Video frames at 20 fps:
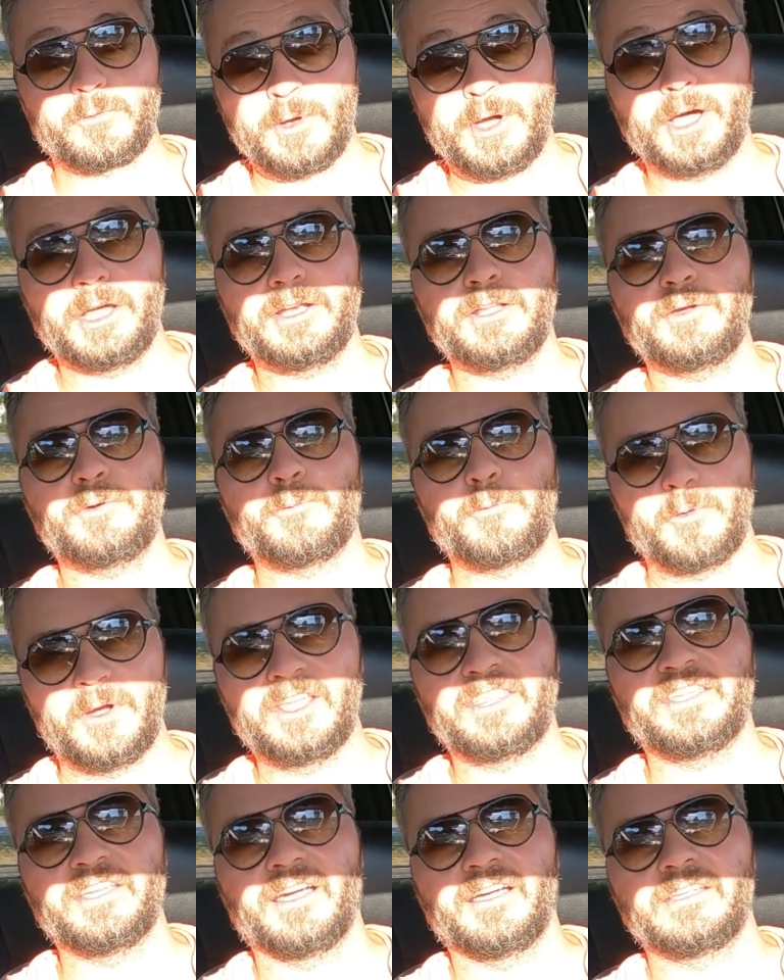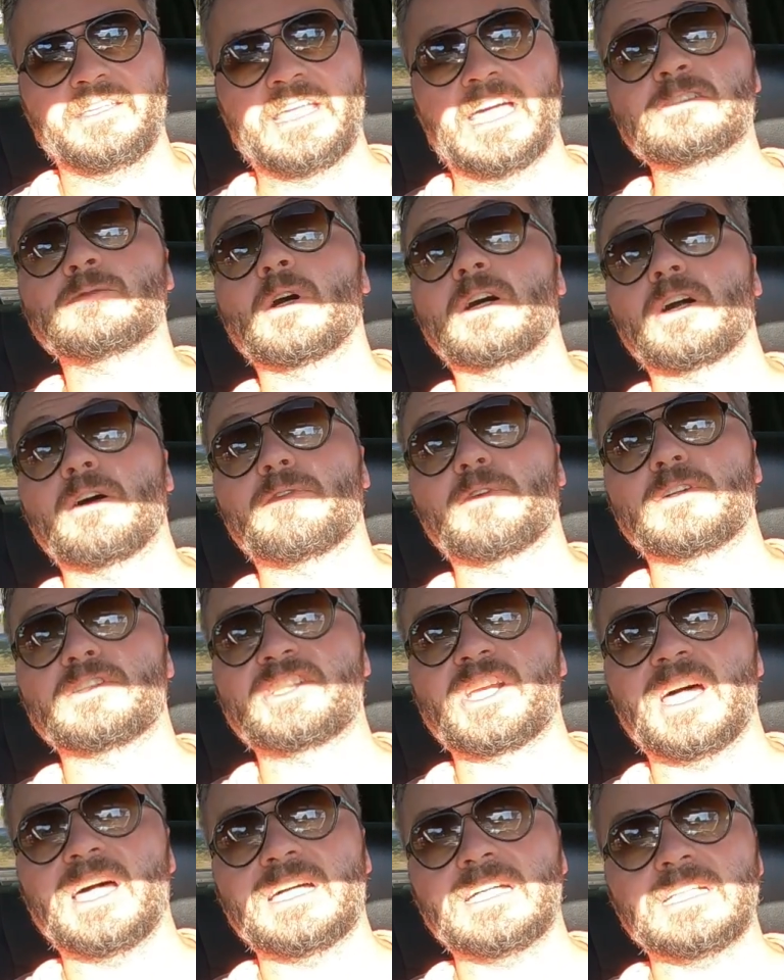run with you. You guys wanna go for a
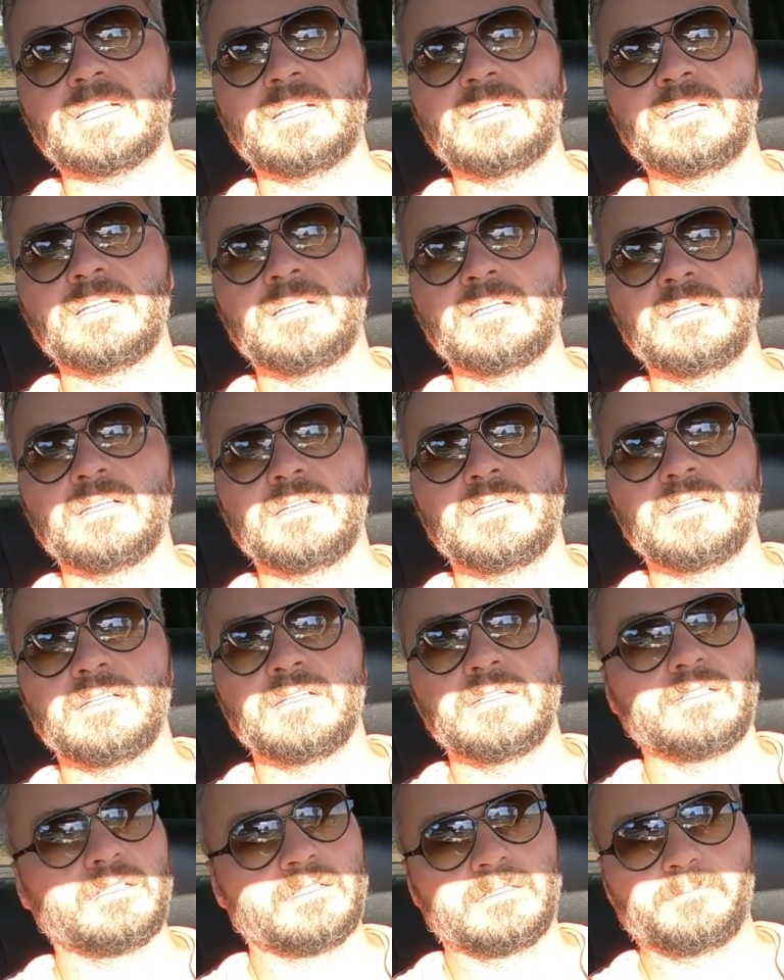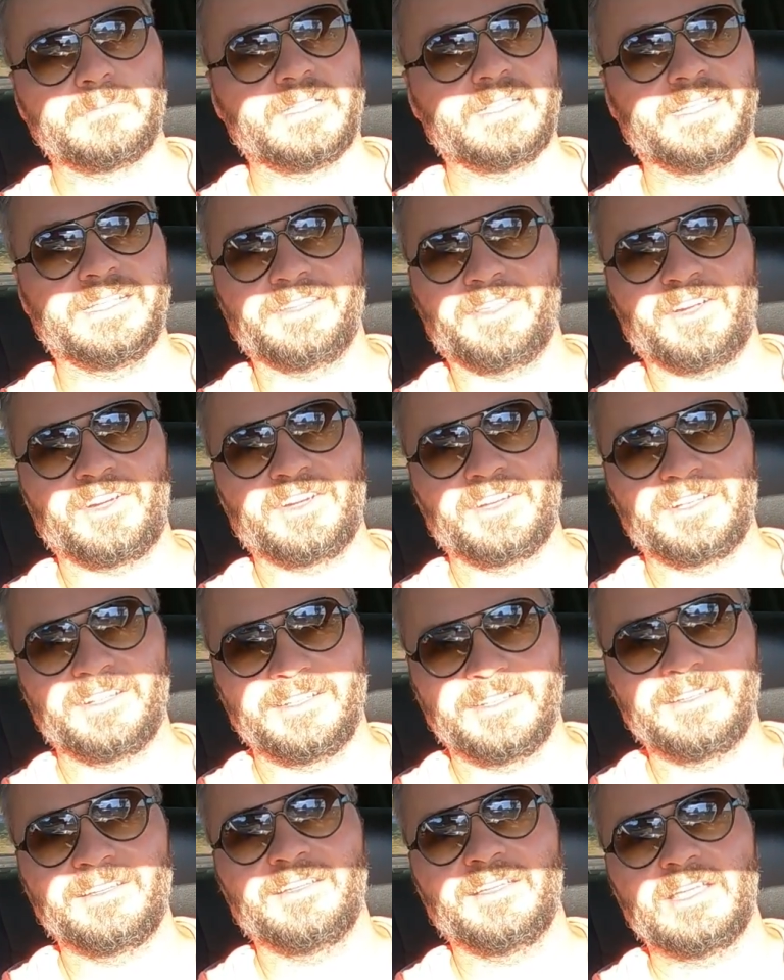jog? Me neither,
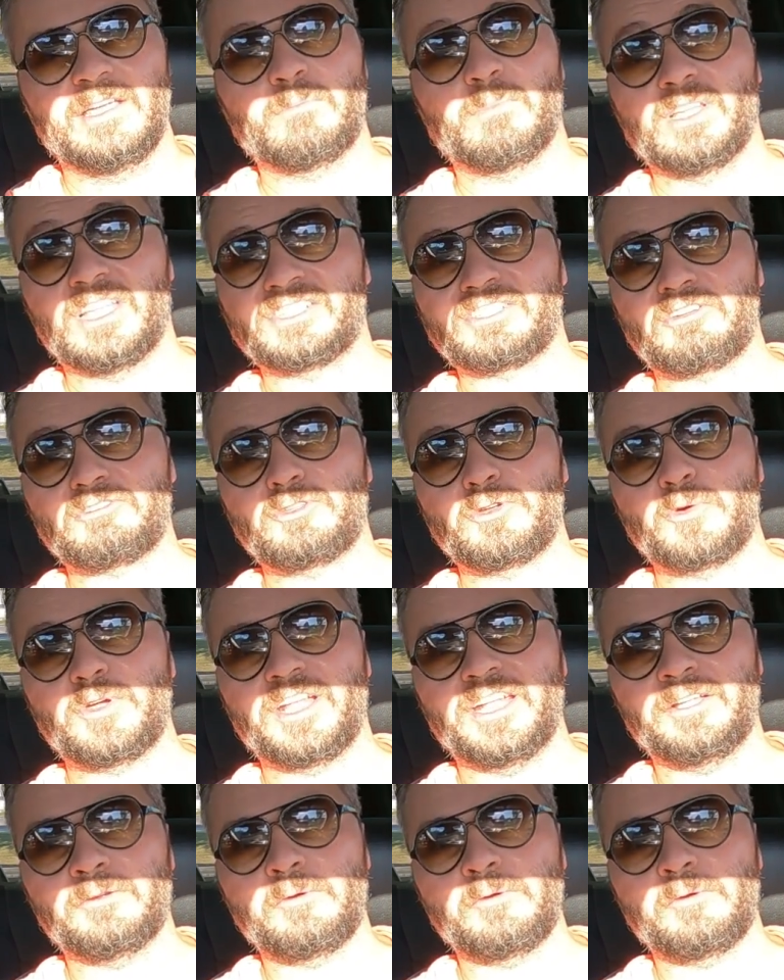but let's go do it